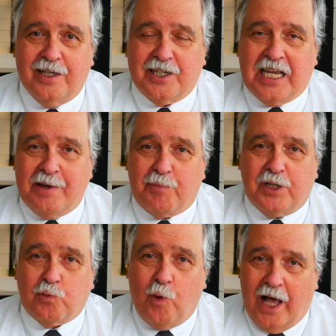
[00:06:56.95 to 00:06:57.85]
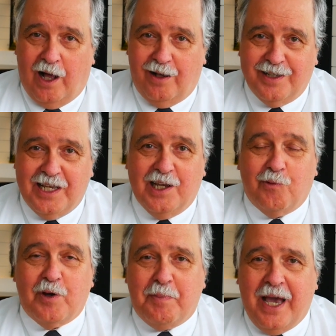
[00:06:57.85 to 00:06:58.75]
to keep us well
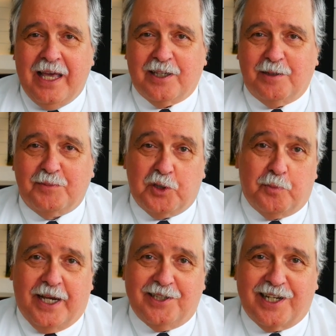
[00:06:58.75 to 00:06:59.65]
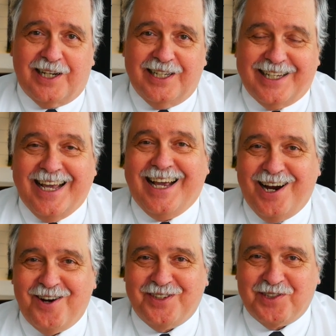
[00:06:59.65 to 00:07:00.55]
we pay them to basically take
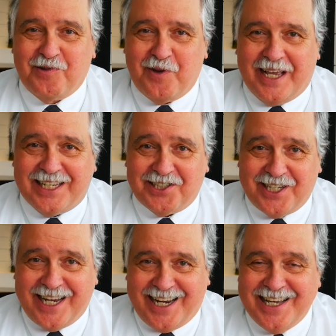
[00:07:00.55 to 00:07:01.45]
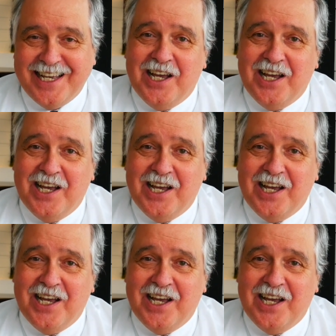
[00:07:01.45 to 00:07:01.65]
care of us when we get sick,